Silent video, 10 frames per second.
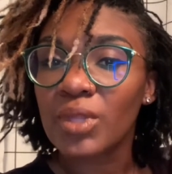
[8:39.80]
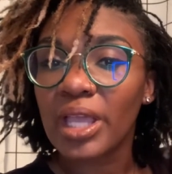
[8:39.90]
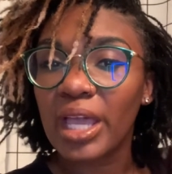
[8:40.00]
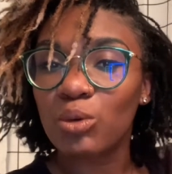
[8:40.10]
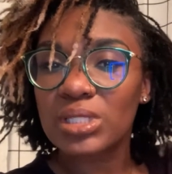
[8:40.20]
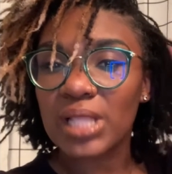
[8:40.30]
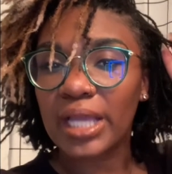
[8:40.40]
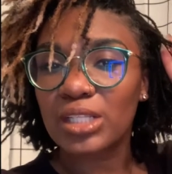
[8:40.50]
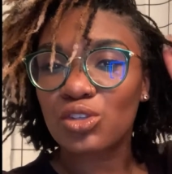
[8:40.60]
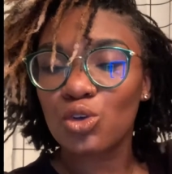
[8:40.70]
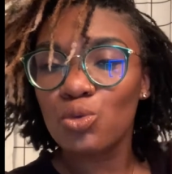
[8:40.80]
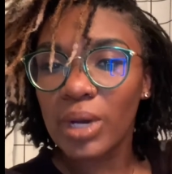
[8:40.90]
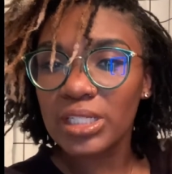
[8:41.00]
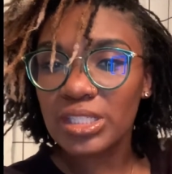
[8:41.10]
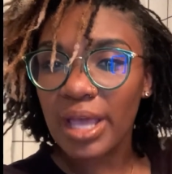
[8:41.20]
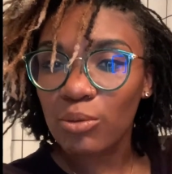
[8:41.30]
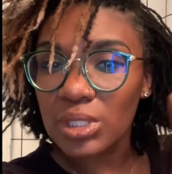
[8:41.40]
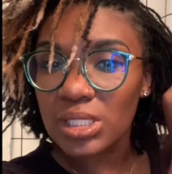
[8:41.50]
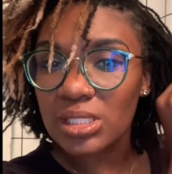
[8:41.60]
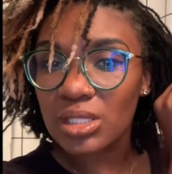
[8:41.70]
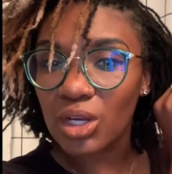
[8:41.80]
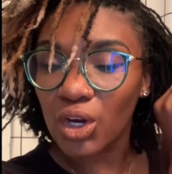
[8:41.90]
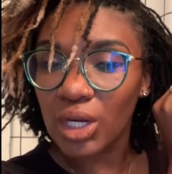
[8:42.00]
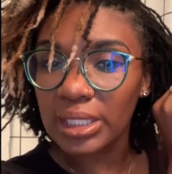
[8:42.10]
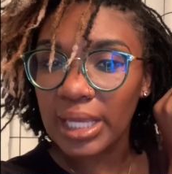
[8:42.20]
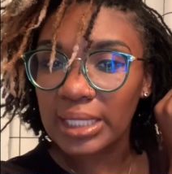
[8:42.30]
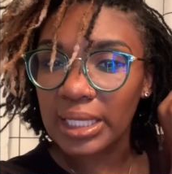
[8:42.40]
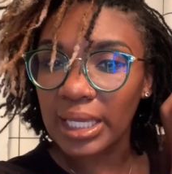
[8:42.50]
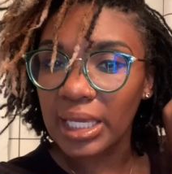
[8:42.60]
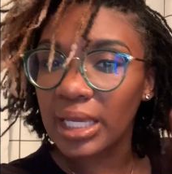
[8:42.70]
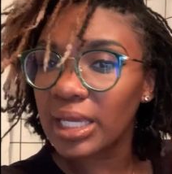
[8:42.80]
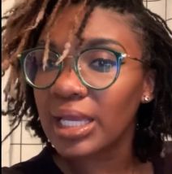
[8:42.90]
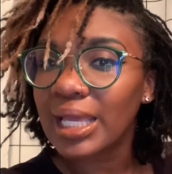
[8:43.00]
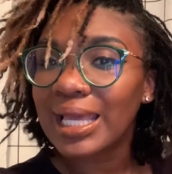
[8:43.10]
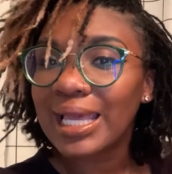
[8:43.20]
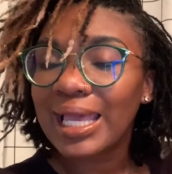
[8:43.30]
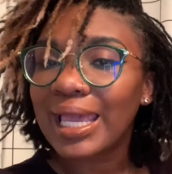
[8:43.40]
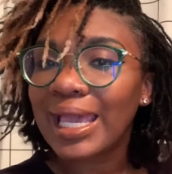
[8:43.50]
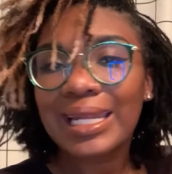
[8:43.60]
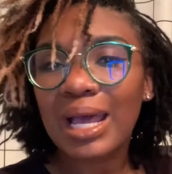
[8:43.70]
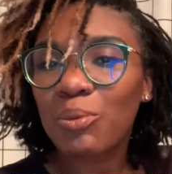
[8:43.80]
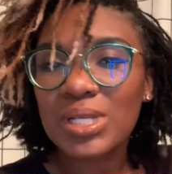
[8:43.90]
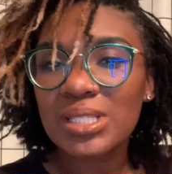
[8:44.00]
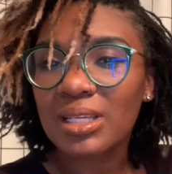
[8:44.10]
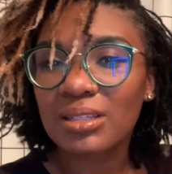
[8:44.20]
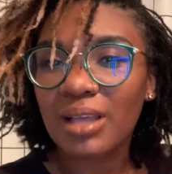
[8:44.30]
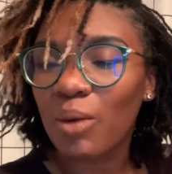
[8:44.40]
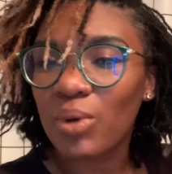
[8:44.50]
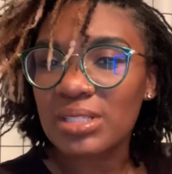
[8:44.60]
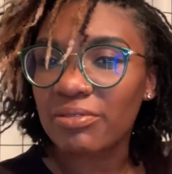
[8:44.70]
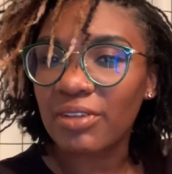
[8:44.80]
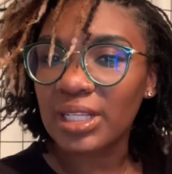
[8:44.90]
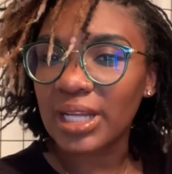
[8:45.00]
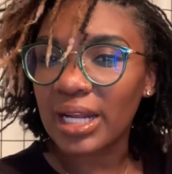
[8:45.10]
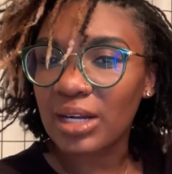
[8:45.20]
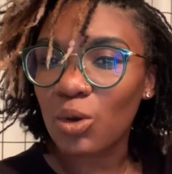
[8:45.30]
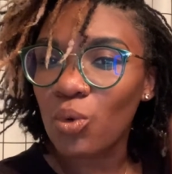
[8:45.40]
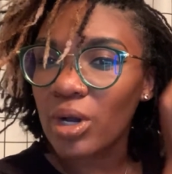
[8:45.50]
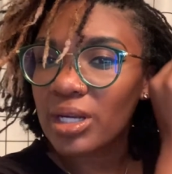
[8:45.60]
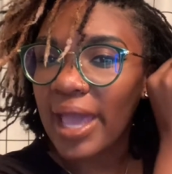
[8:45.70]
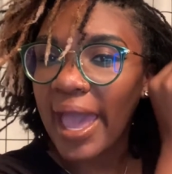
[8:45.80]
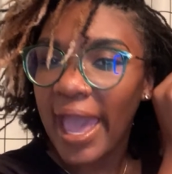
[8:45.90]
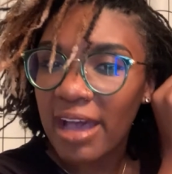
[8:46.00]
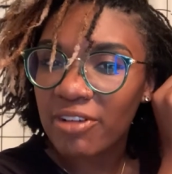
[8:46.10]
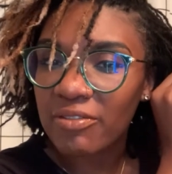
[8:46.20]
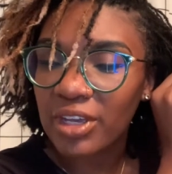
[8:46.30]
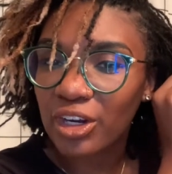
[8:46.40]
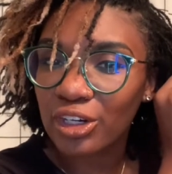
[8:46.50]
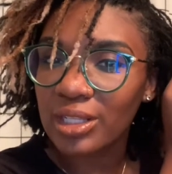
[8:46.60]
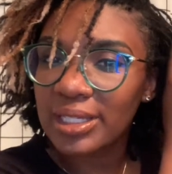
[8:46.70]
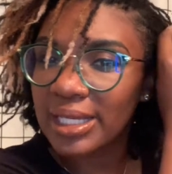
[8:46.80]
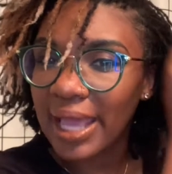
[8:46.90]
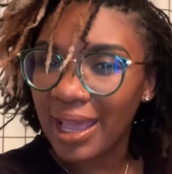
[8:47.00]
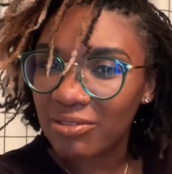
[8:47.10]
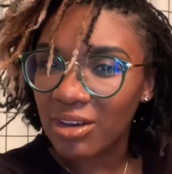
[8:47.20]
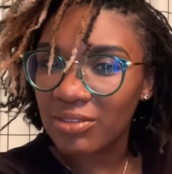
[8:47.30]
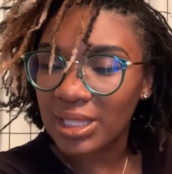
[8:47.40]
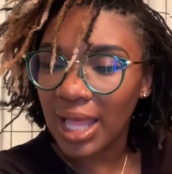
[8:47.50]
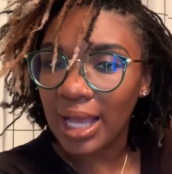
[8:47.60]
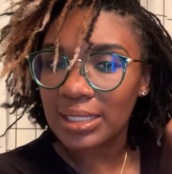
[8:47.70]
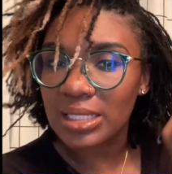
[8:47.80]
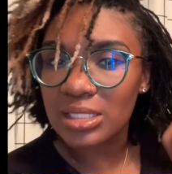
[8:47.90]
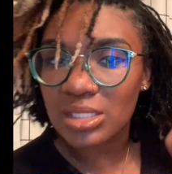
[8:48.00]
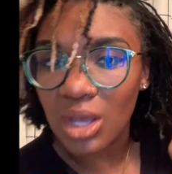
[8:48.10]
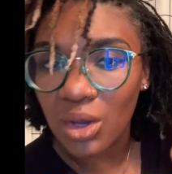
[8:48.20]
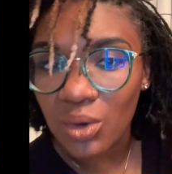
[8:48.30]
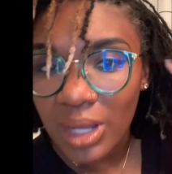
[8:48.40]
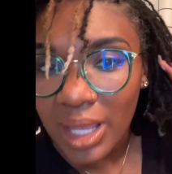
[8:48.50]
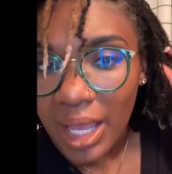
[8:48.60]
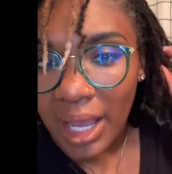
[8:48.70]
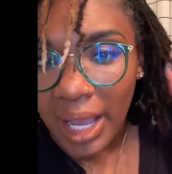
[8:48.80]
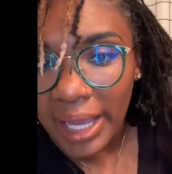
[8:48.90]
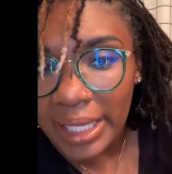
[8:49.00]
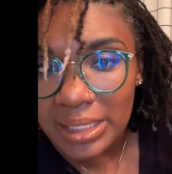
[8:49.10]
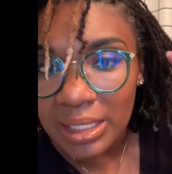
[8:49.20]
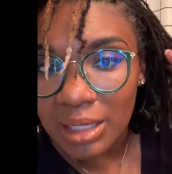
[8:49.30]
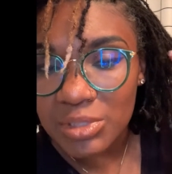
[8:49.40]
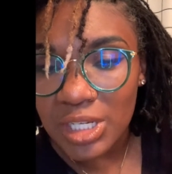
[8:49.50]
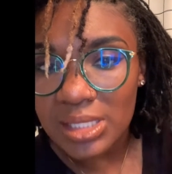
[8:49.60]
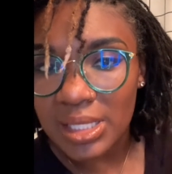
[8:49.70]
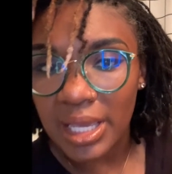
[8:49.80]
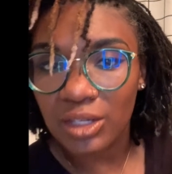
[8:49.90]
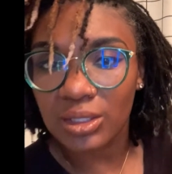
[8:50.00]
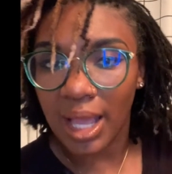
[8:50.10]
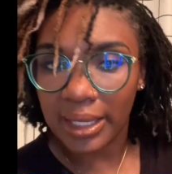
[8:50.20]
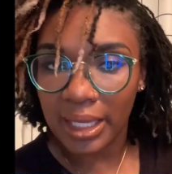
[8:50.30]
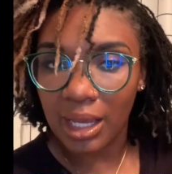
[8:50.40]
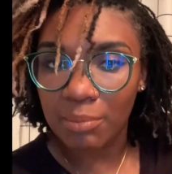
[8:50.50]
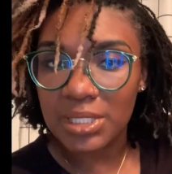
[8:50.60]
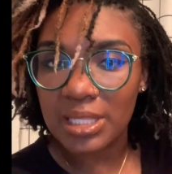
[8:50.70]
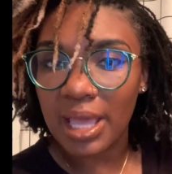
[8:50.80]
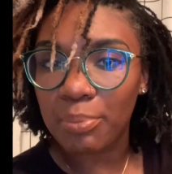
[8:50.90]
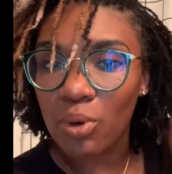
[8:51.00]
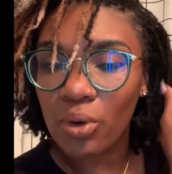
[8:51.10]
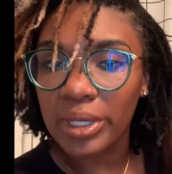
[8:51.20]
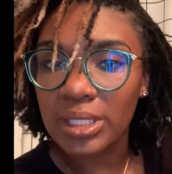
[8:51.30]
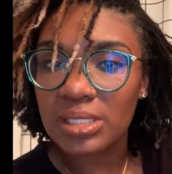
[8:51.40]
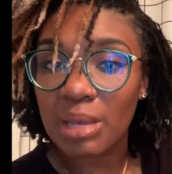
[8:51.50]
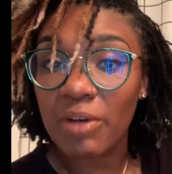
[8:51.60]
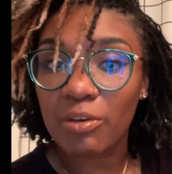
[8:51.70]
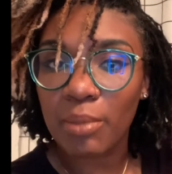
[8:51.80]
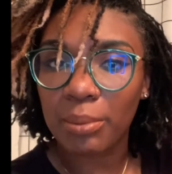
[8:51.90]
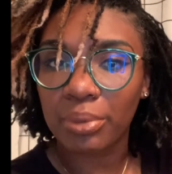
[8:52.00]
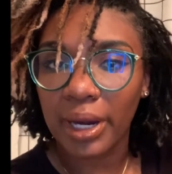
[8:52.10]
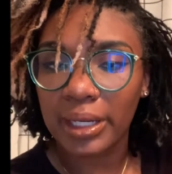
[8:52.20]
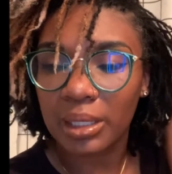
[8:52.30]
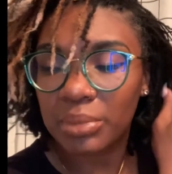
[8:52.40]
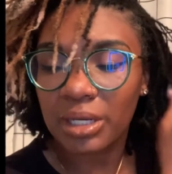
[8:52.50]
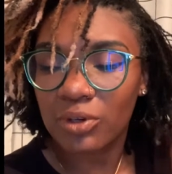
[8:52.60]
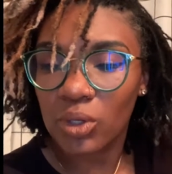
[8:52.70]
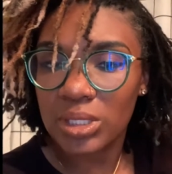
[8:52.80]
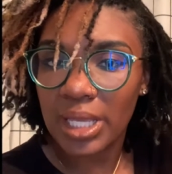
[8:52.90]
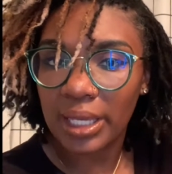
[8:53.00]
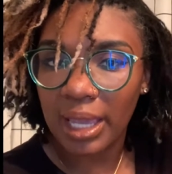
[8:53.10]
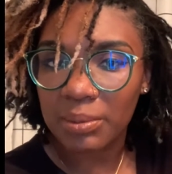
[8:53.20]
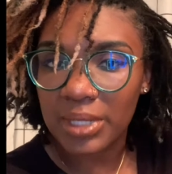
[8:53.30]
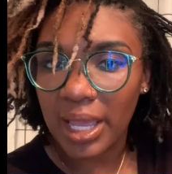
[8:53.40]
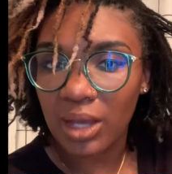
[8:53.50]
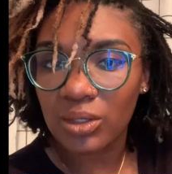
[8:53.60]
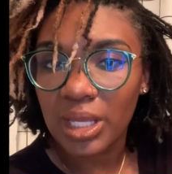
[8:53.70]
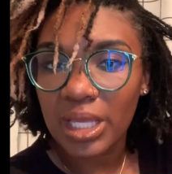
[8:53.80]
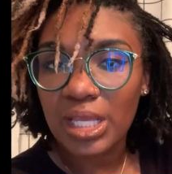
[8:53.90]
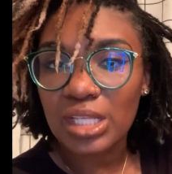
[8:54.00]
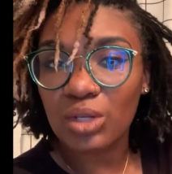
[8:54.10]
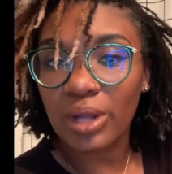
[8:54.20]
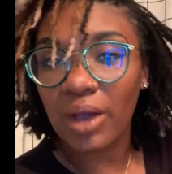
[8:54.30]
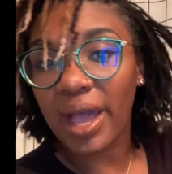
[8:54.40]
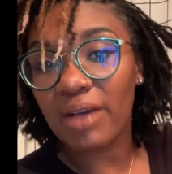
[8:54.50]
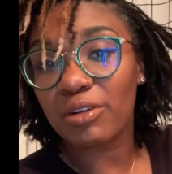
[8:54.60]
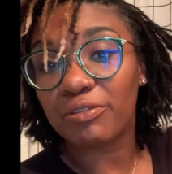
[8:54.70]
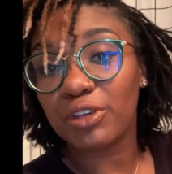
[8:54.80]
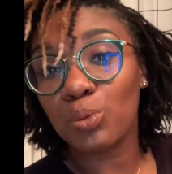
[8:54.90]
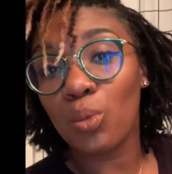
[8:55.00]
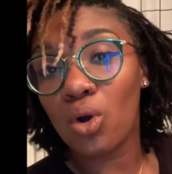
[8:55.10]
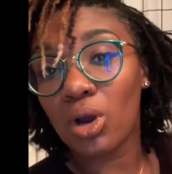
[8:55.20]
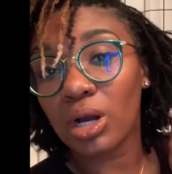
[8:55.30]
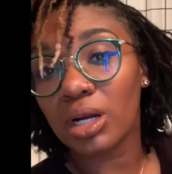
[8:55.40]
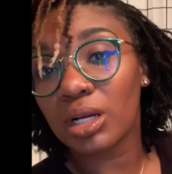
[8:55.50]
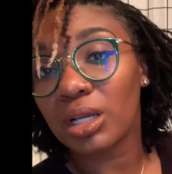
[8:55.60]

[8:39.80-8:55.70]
it was like too much that was curly at the end, and I wasn't feeling that. I don't want half of it curly and half of it locked. So I ended up just interlocking up to that point. Some of them I braided, but of course they came down. So now I have a few more